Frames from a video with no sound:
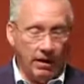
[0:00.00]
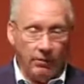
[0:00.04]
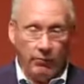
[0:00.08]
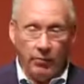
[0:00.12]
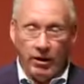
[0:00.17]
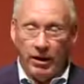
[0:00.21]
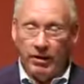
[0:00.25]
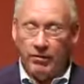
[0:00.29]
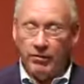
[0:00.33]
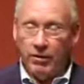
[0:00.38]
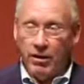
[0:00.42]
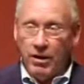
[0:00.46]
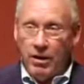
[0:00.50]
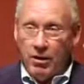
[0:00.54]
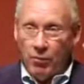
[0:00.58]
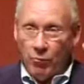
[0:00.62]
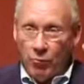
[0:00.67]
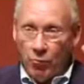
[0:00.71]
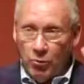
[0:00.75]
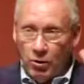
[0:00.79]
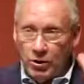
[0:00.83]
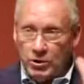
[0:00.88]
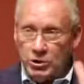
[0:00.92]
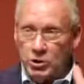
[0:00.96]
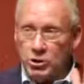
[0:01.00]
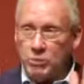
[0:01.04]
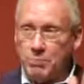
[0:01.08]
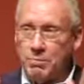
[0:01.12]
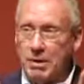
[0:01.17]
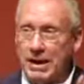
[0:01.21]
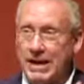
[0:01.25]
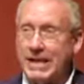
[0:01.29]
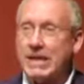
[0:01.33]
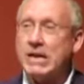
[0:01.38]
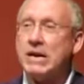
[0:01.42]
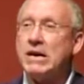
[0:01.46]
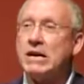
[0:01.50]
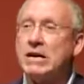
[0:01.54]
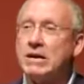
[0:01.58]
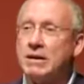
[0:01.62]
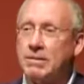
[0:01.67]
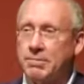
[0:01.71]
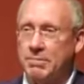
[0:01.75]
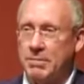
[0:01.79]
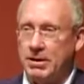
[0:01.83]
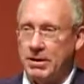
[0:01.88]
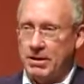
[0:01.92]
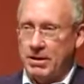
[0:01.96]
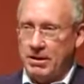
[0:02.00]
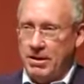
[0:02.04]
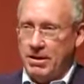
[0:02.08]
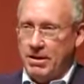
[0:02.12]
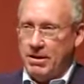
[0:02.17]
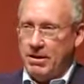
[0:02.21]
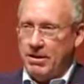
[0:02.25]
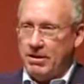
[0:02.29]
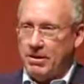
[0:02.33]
and once you become